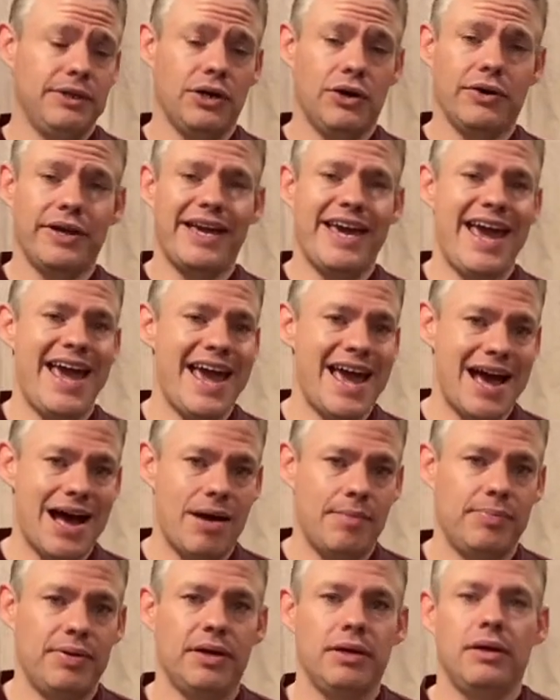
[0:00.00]

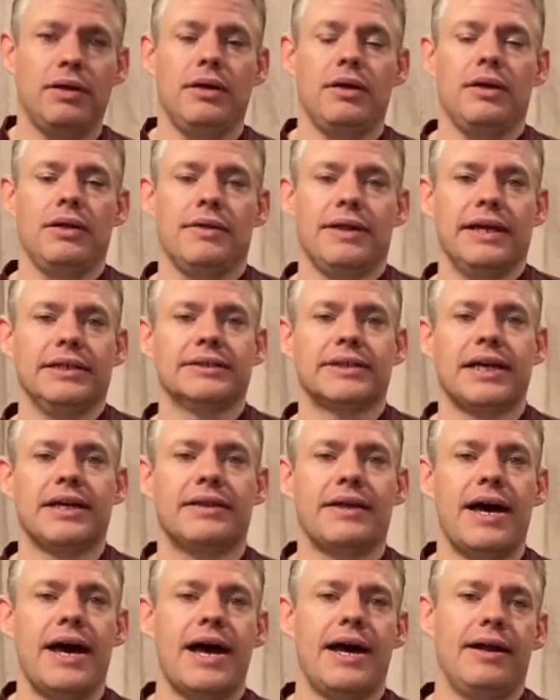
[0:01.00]
camp, things like
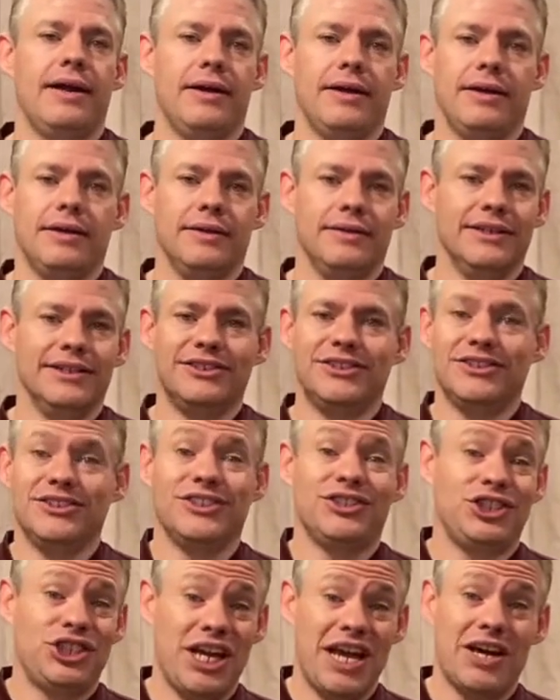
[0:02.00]
that, this is
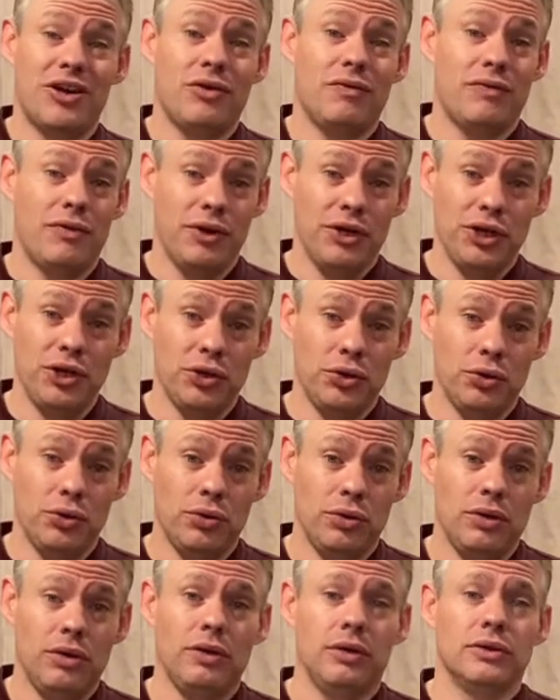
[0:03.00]
a channel for you.
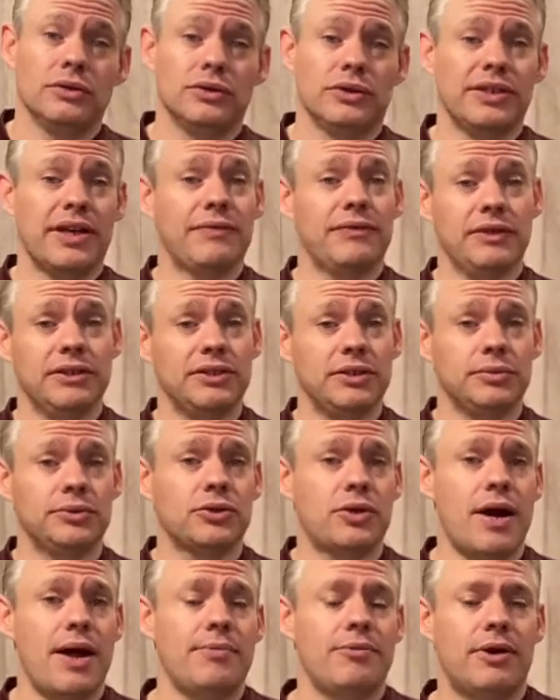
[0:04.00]
So definitely
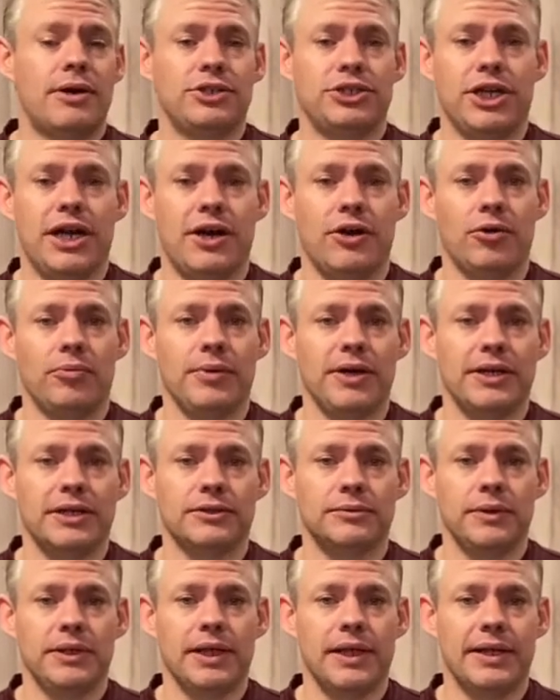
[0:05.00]
subscribe to our channel,
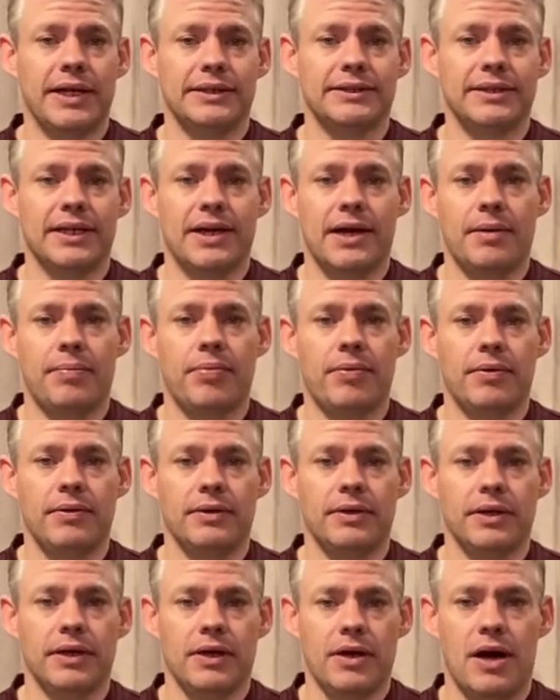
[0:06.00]
because that's the kind of
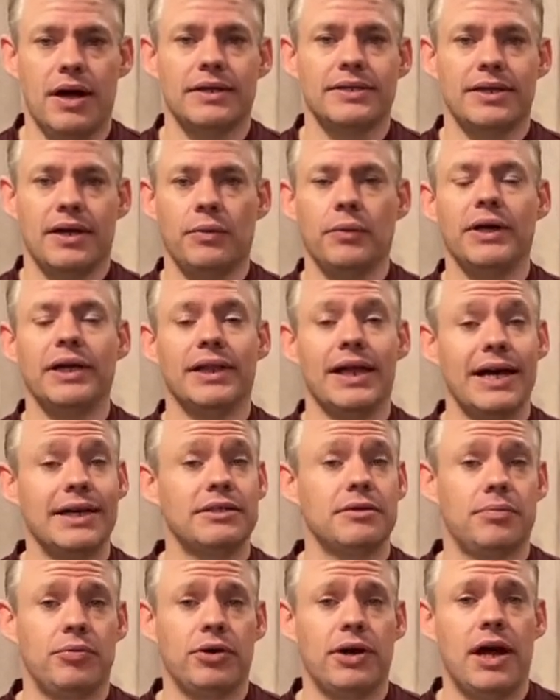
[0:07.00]
the content we like
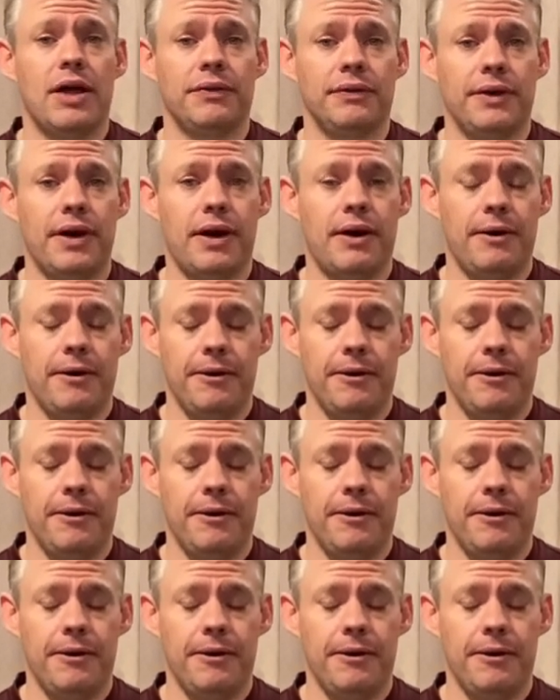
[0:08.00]
to put out there.